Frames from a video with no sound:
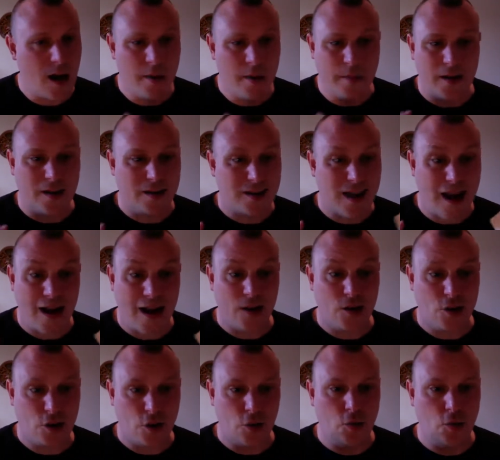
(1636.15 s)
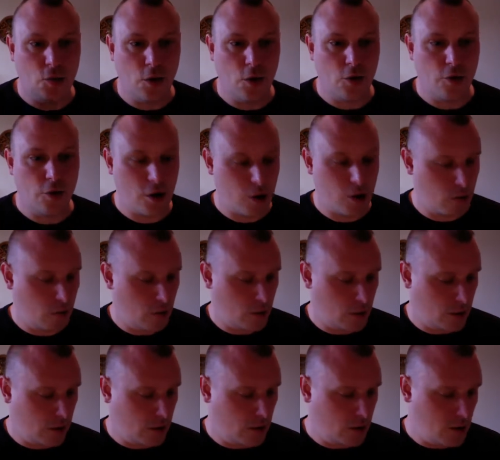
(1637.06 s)
because I do not know
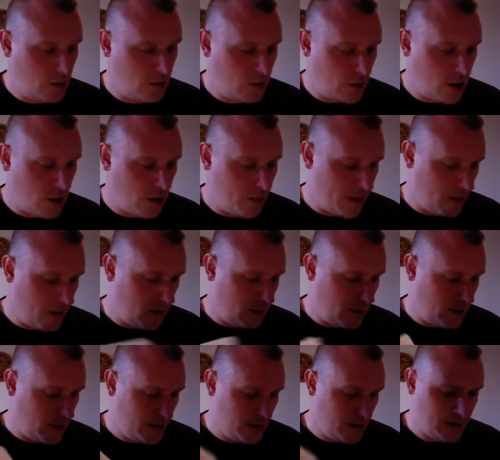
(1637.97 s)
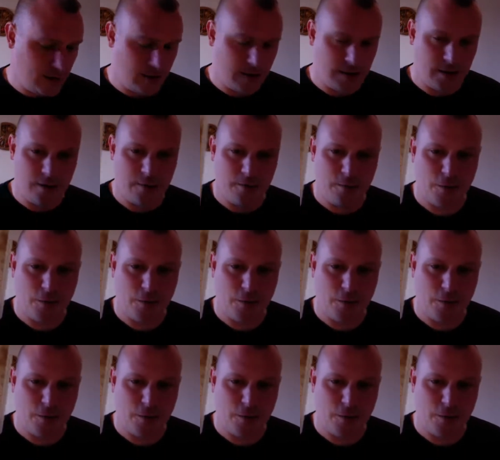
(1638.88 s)
about this.